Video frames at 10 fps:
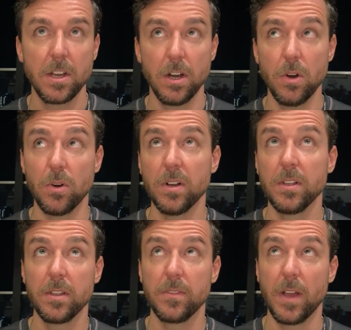oh,
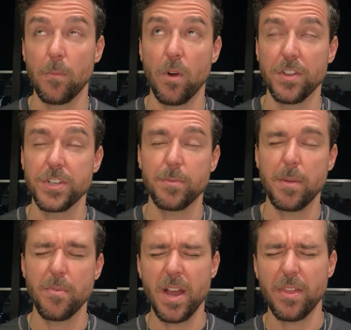I'm watching my
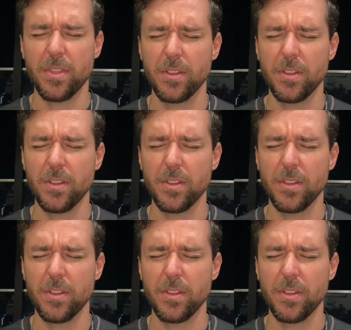breath.